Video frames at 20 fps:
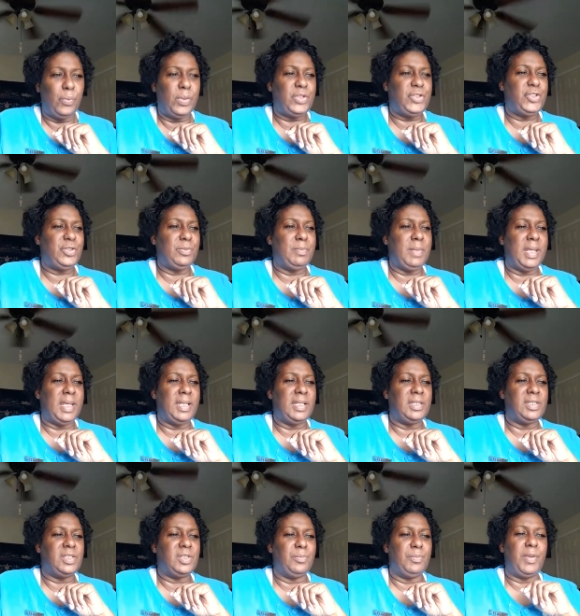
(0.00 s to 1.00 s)
which
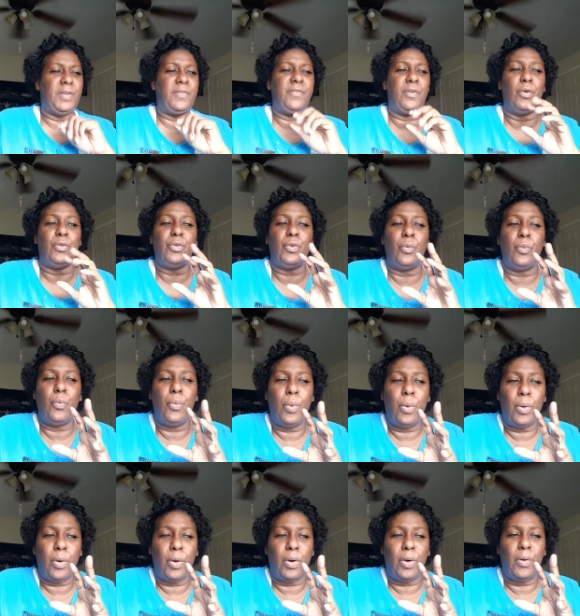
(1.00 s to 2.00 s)
means before the
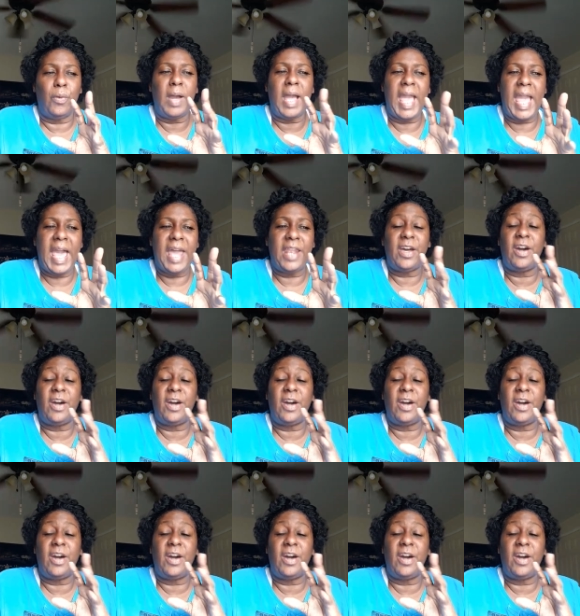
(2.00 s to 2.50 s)
world had